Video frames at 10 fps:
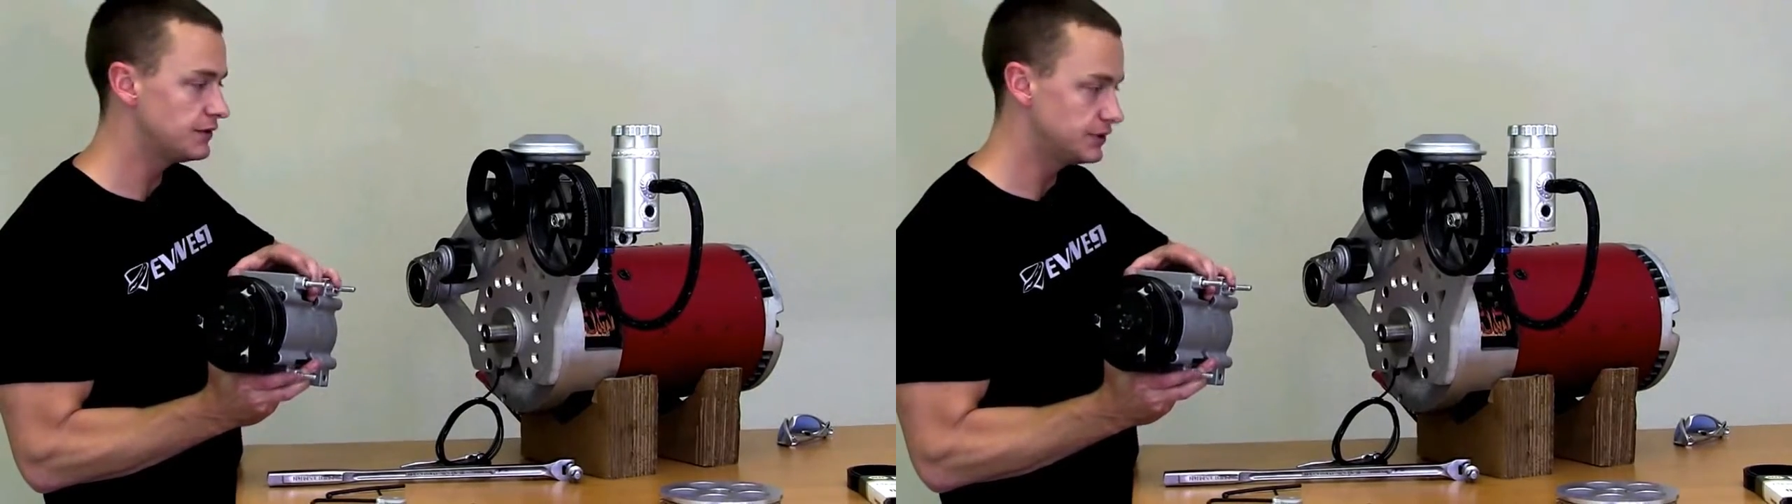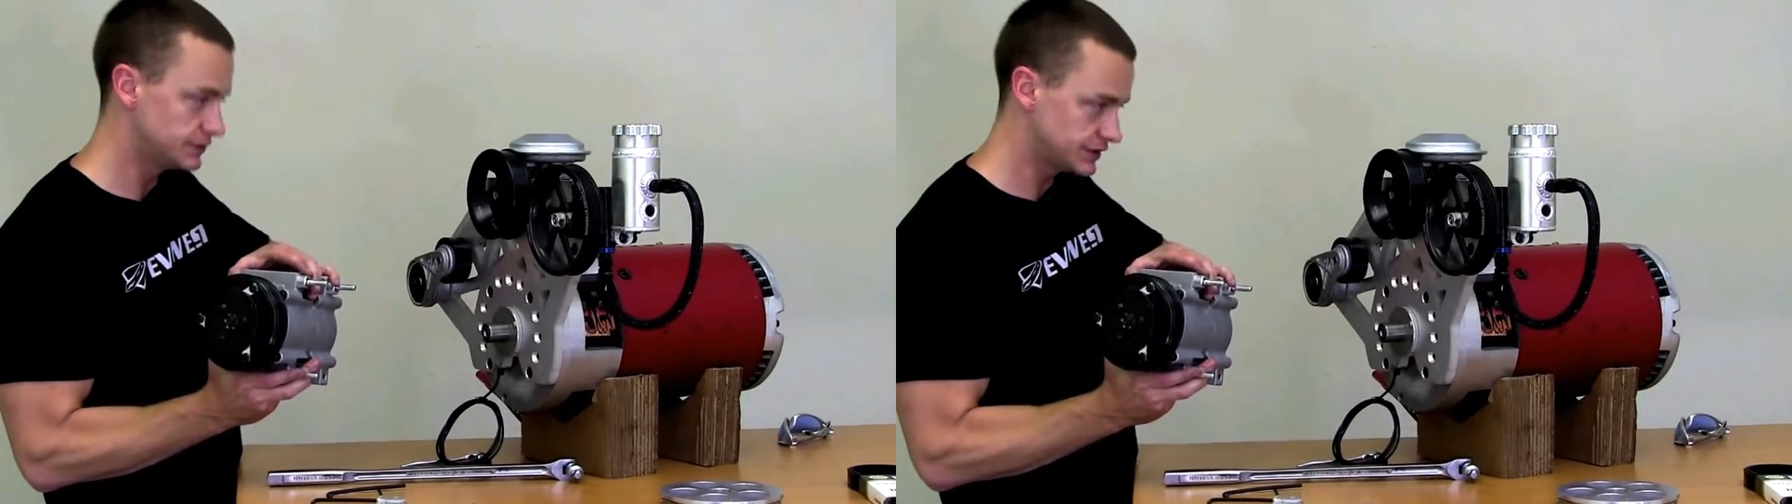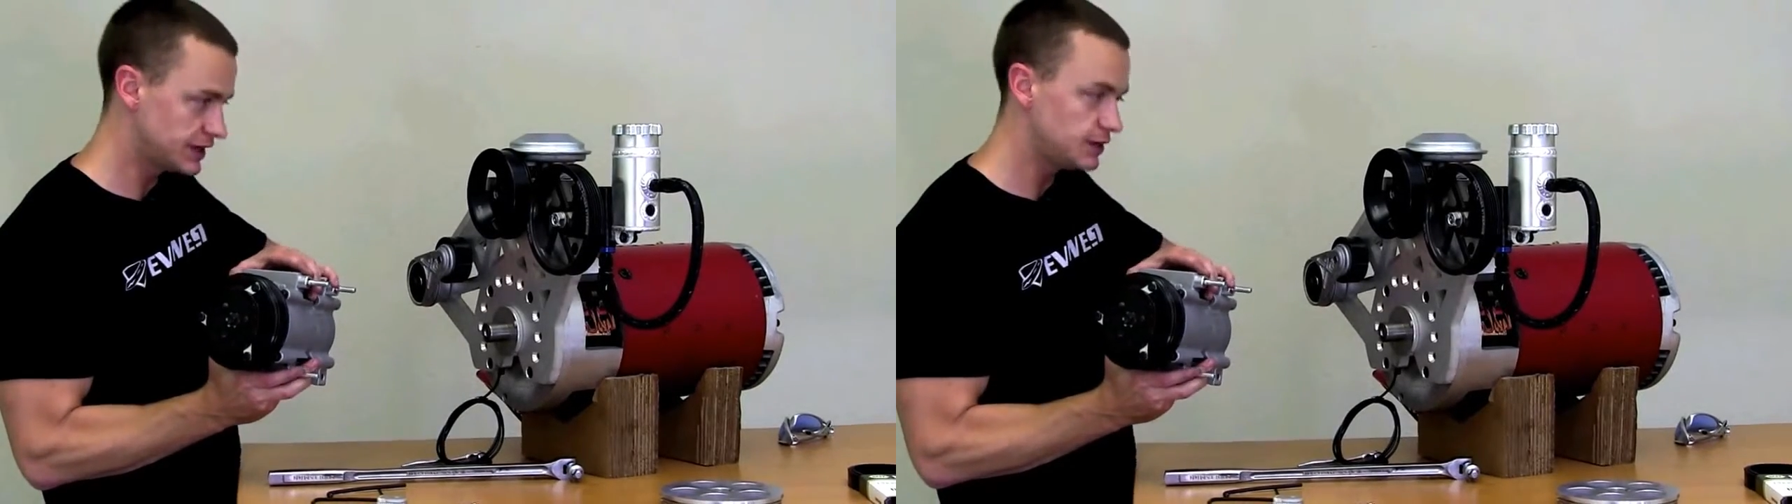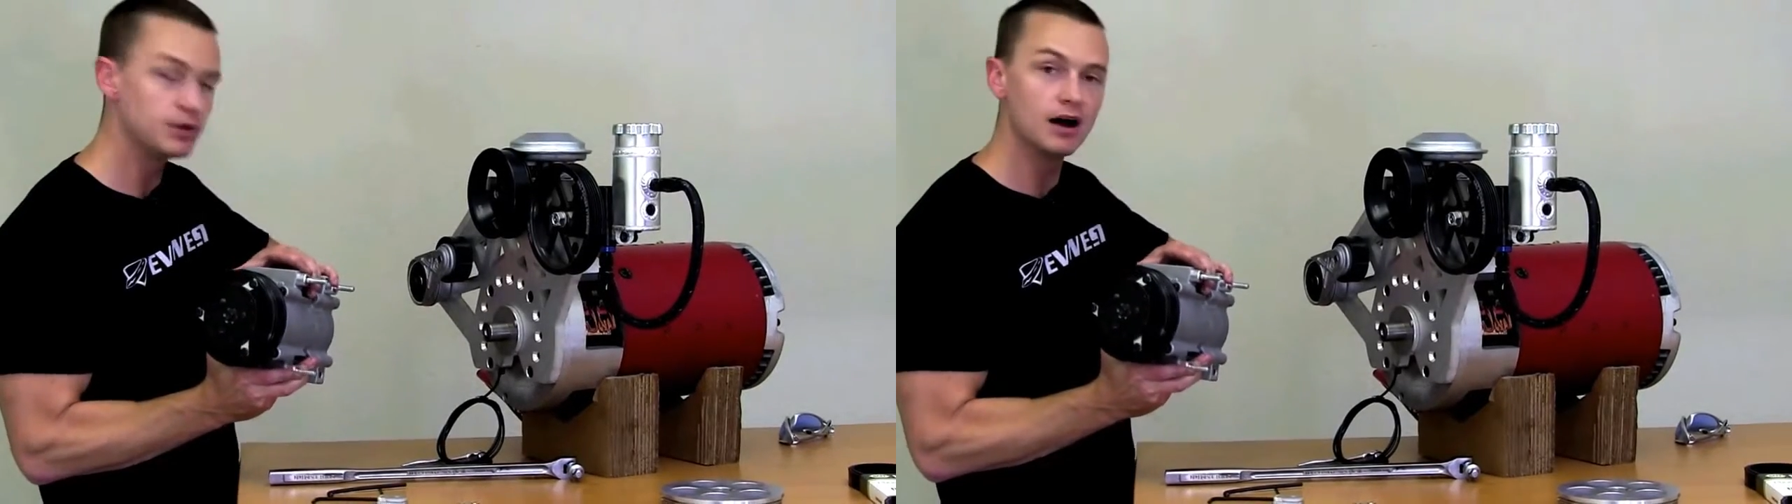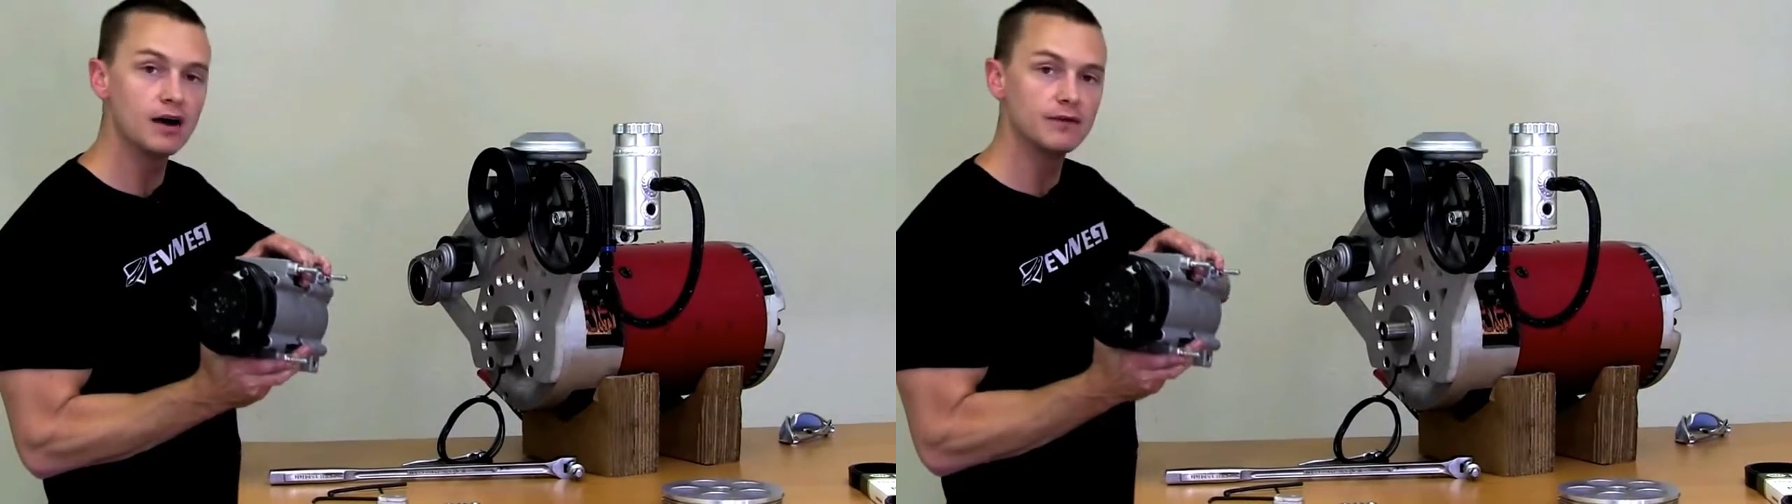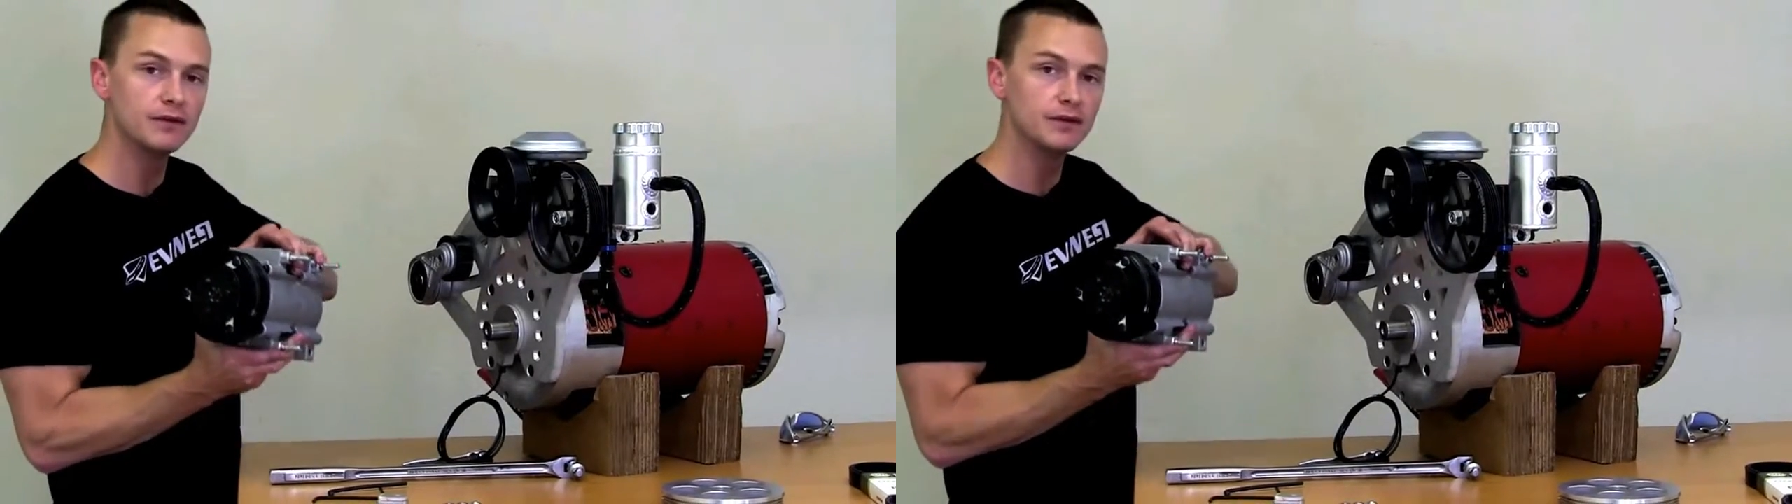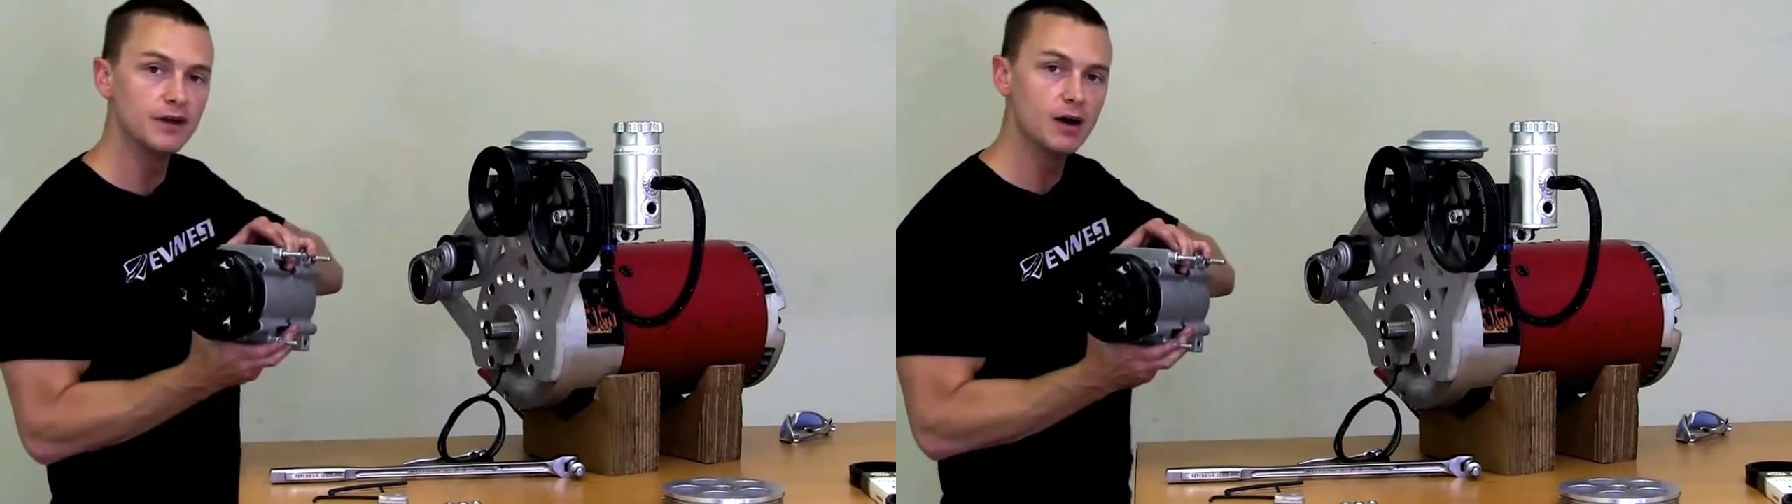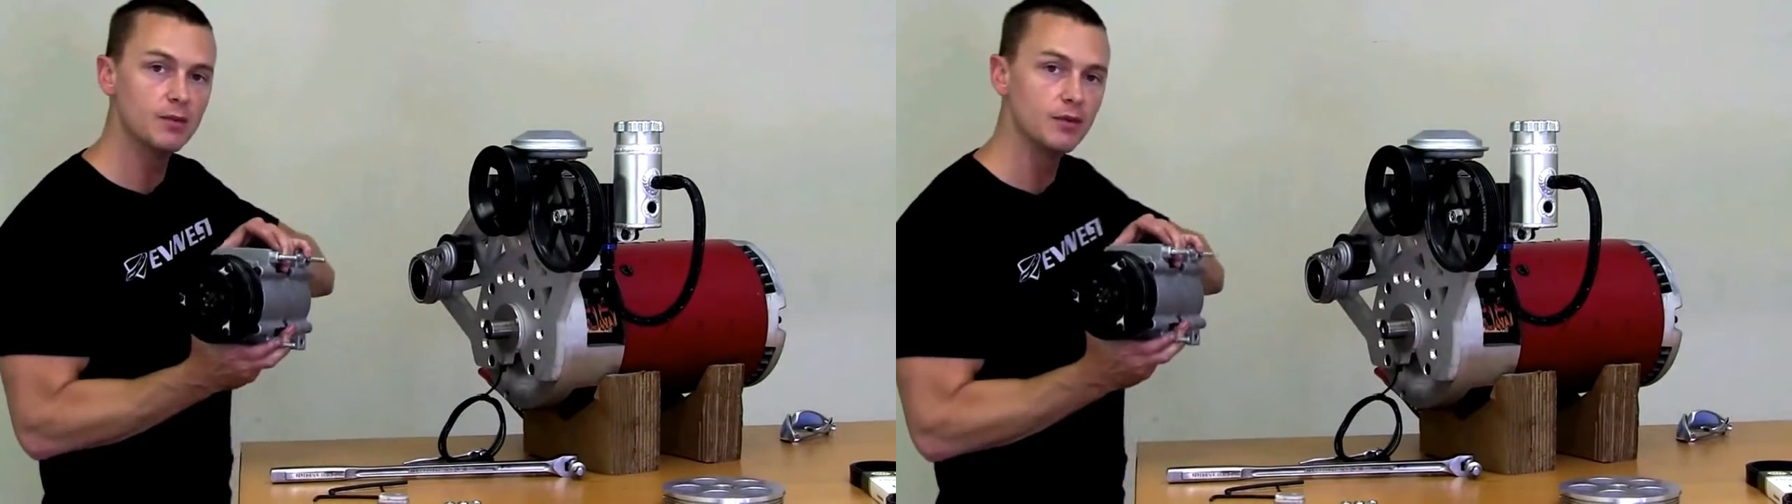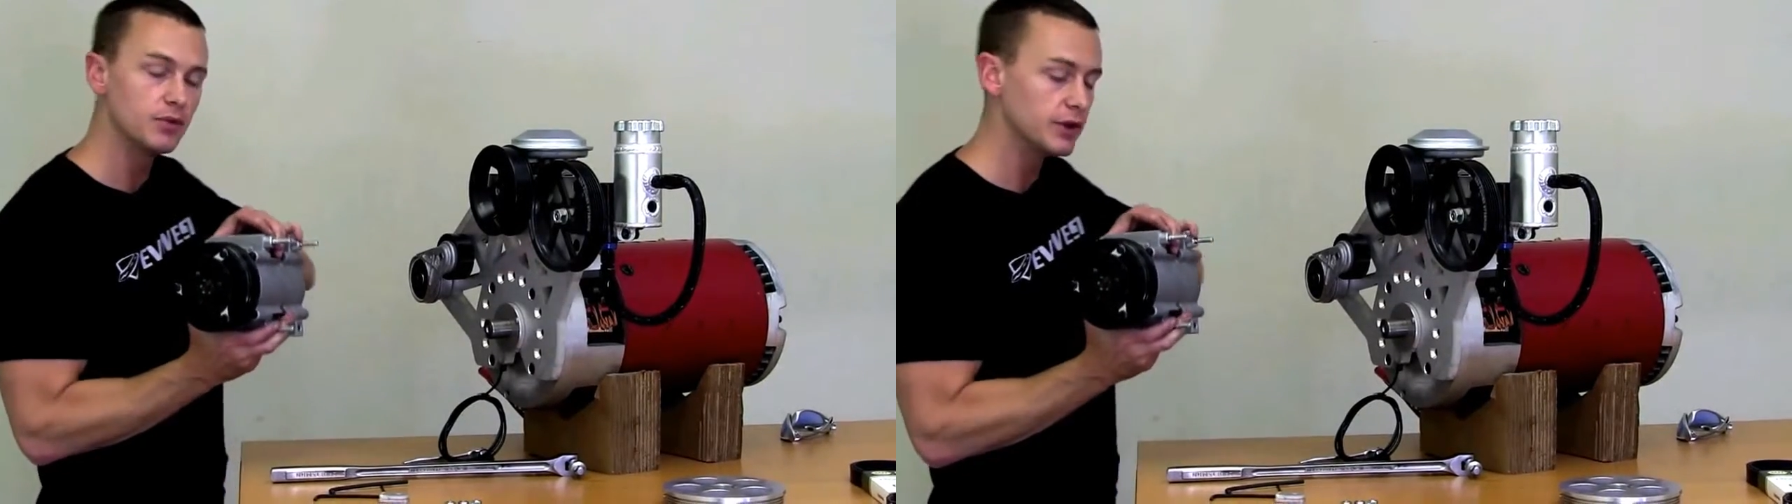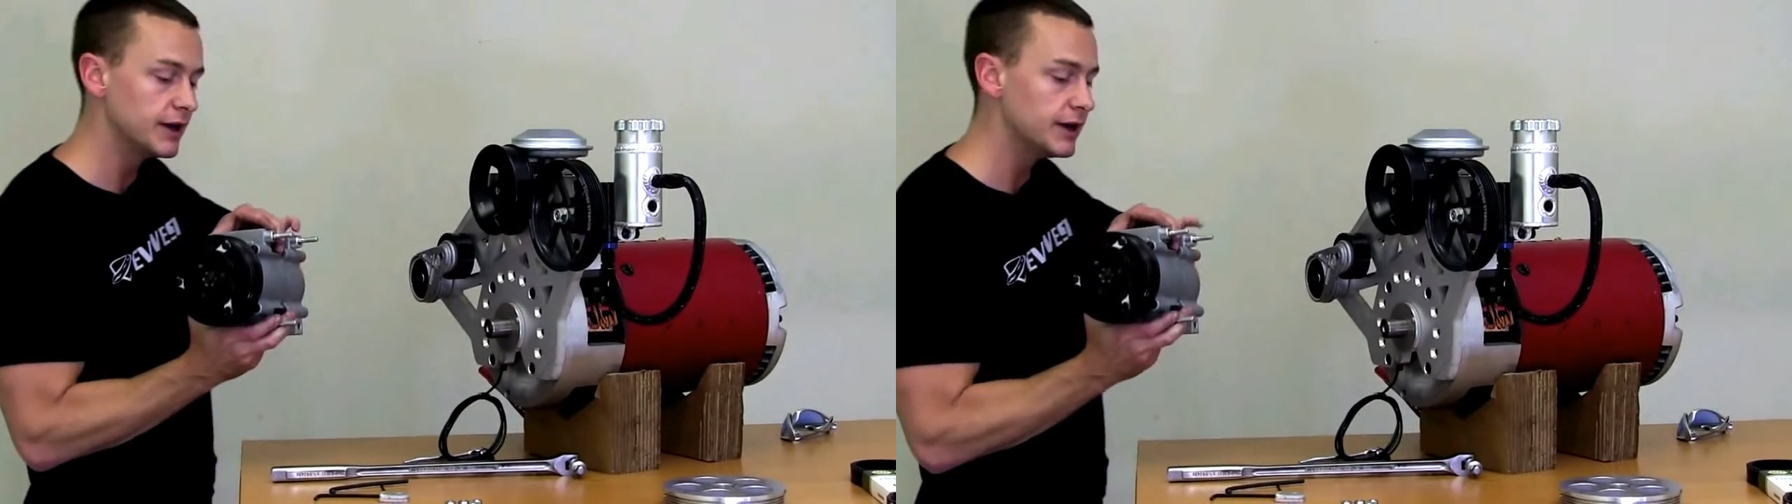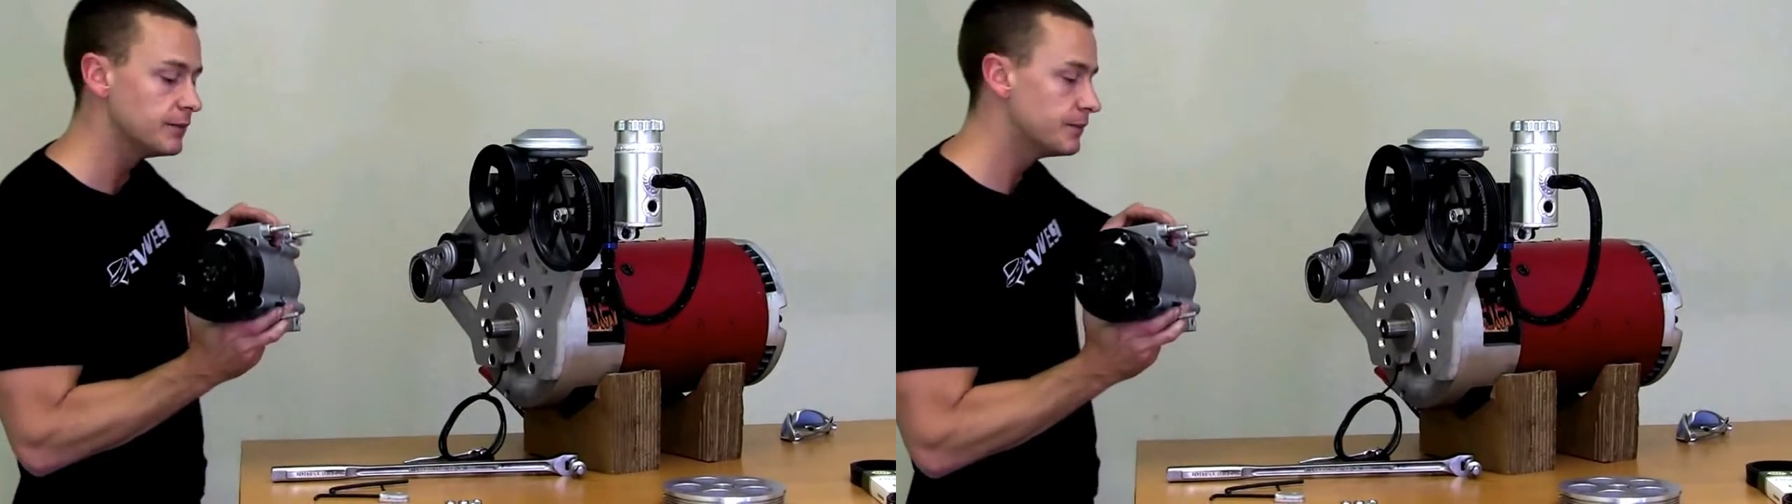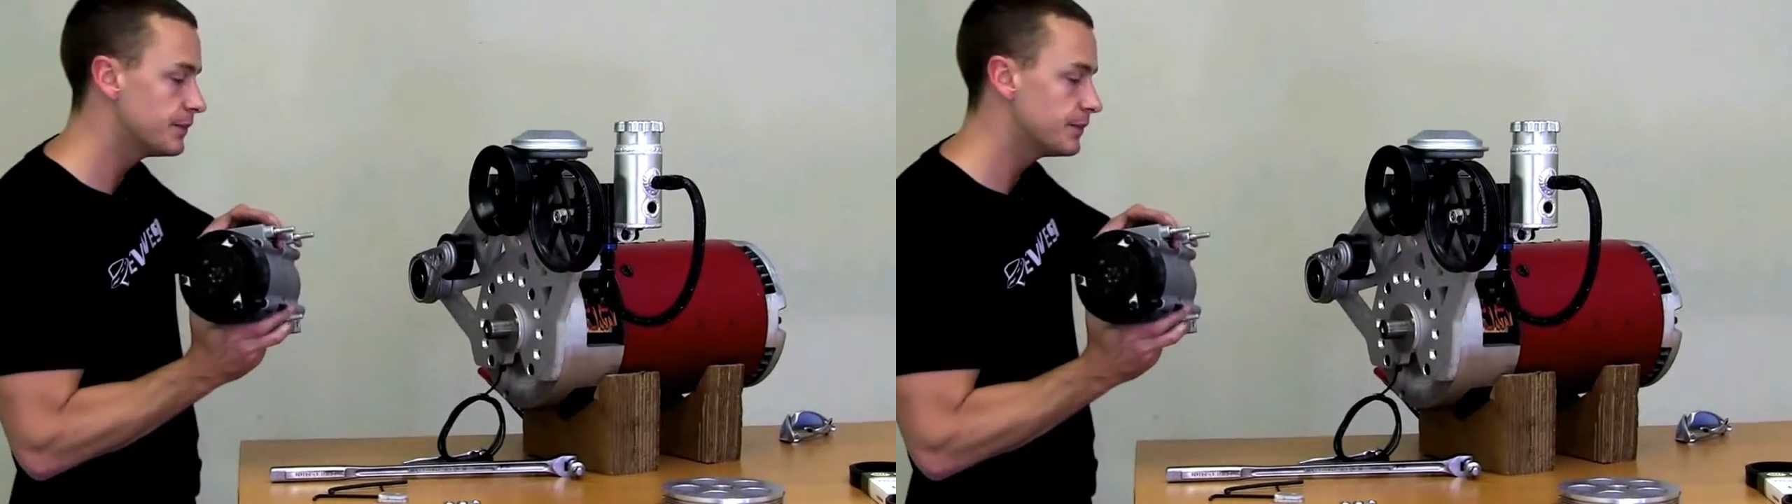to use to keep it off of the top of the plate.